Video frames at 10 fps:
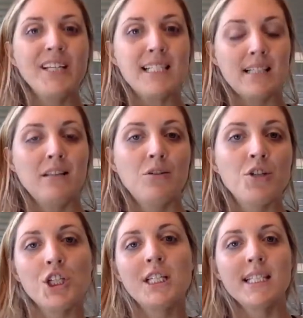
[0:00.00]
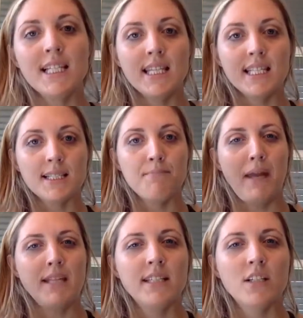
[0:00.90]
solutions in this
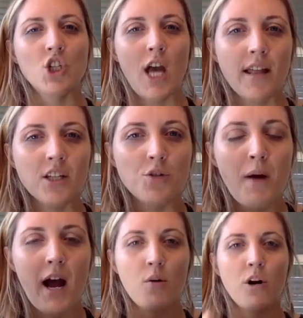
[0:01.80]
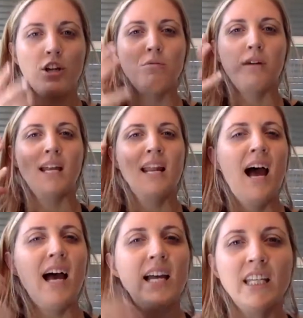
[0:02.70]
amazing challenge pack where you get
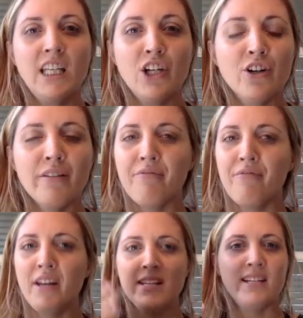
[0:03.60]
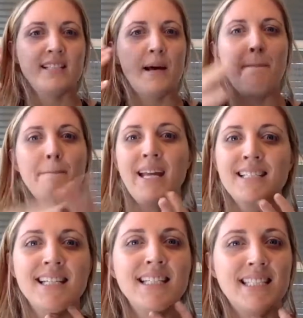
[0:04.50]
a year of fitness,
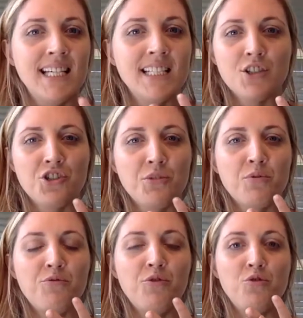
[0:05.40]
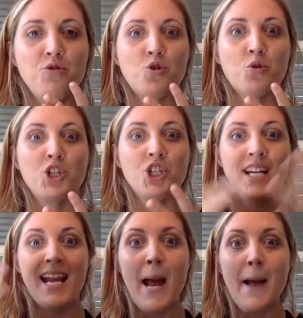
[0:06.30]
amazing dense superfood
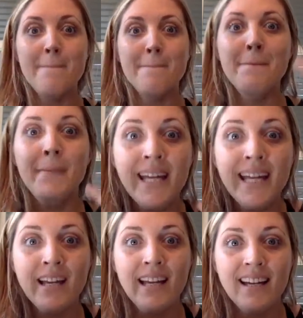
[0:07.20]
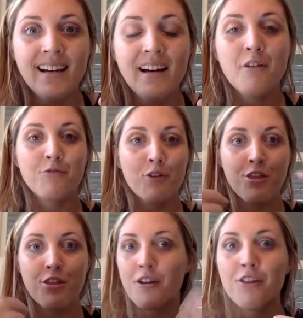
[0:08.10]
nutrition, me
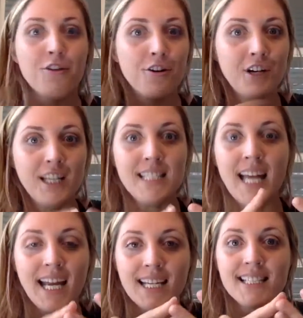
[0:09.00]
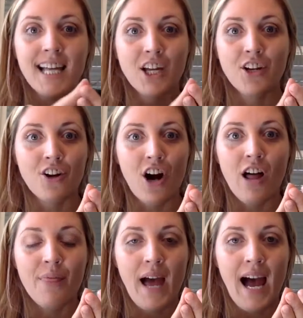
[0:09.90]
for the 30 days that you're
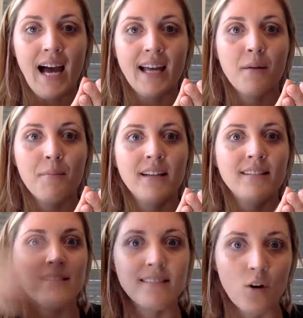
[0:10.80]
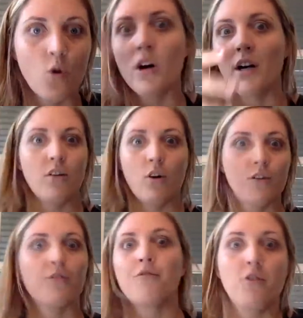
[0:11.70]
on that. I mean, or
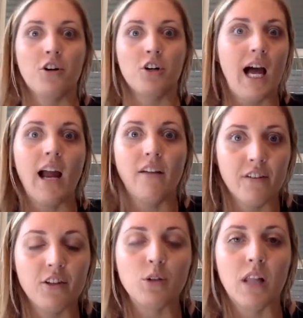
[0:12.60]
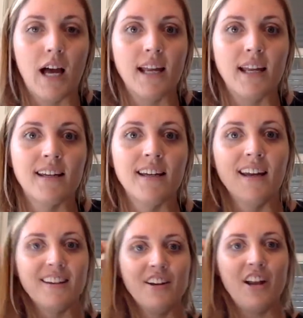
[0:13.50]
for your life, if you'd like,
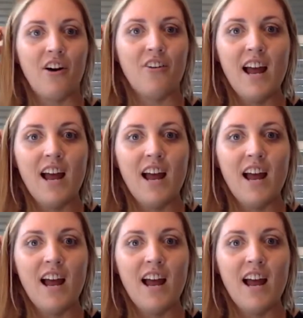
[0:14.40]
you know,